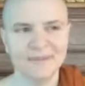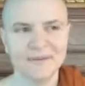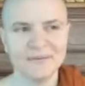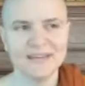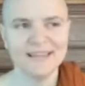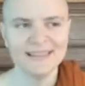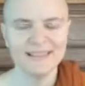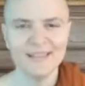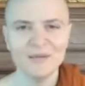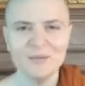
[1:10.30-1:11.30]
All right,
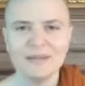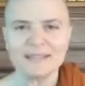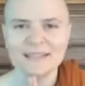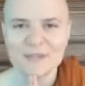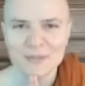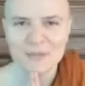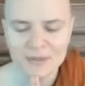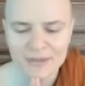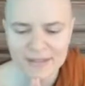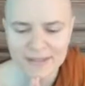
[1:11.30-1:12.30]
thank you, Bhante
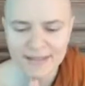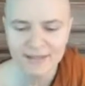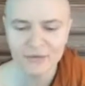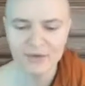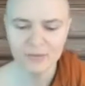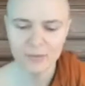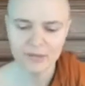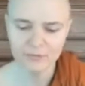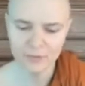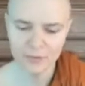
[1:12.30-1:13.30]
Sumano, and thank you everyone
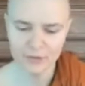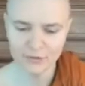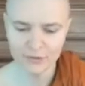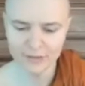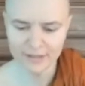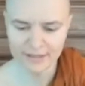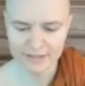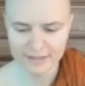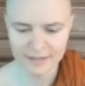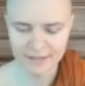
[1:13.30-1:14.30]
for joining
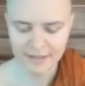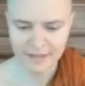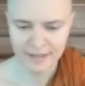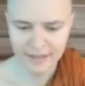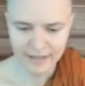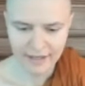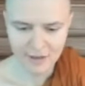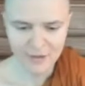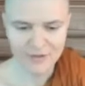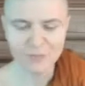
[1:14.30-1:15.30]
us
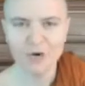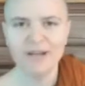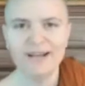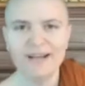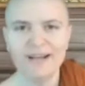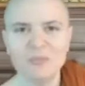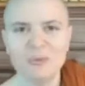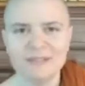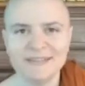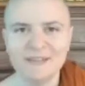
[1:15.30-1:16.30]
this morning,
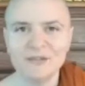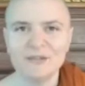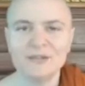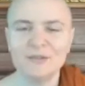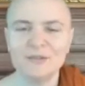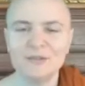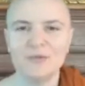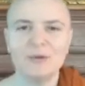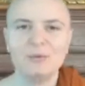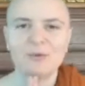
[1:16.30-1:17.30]
and in particular
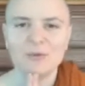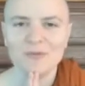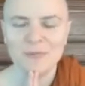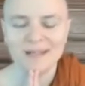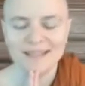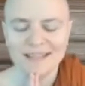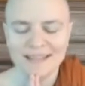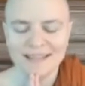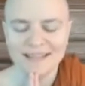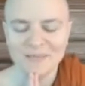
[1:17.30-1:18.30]
to Venerable
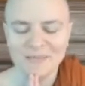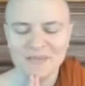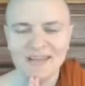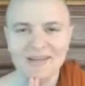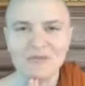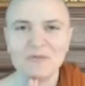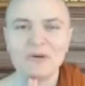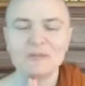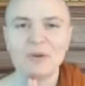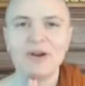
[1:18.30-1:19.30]
Vimalanyani
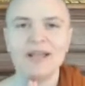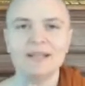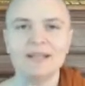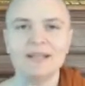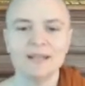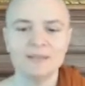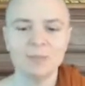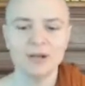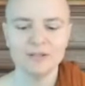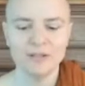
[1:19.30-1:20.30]
for
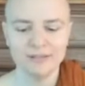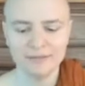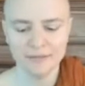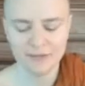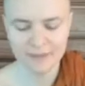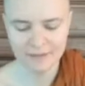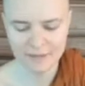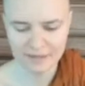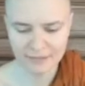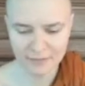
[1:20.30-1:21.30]
spearheading this project of
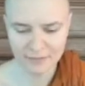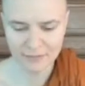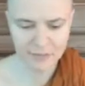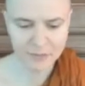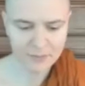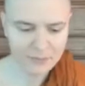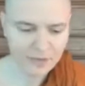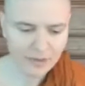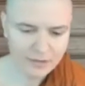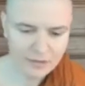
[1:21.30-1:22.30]
the Therigatha
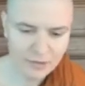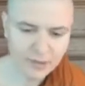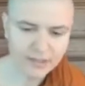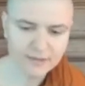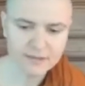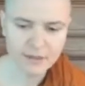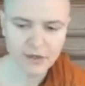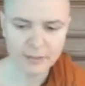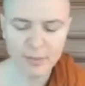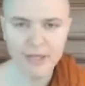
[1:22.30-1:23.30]
Festival. So we can
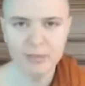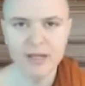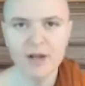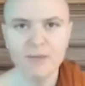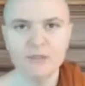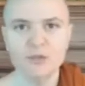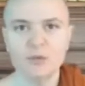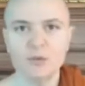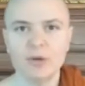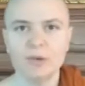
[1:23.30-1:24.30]
start by paying
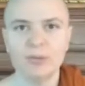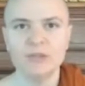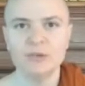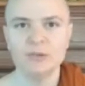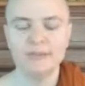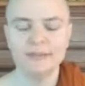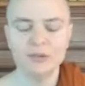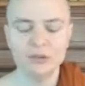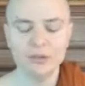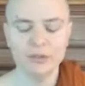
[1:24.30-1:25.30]
homage to our original
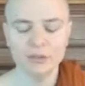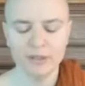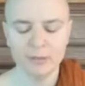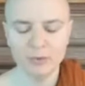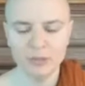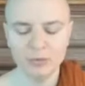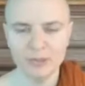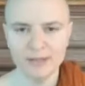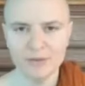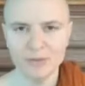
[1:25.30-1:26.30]
teacher, Shakyamuni
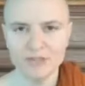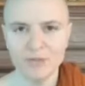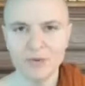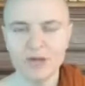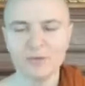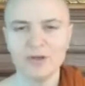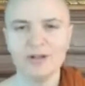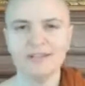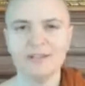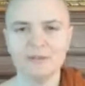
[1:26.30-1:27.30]
Buddha, the reason why we're all
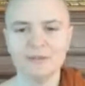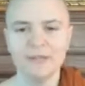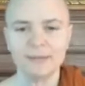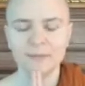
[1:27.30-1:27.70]
here today.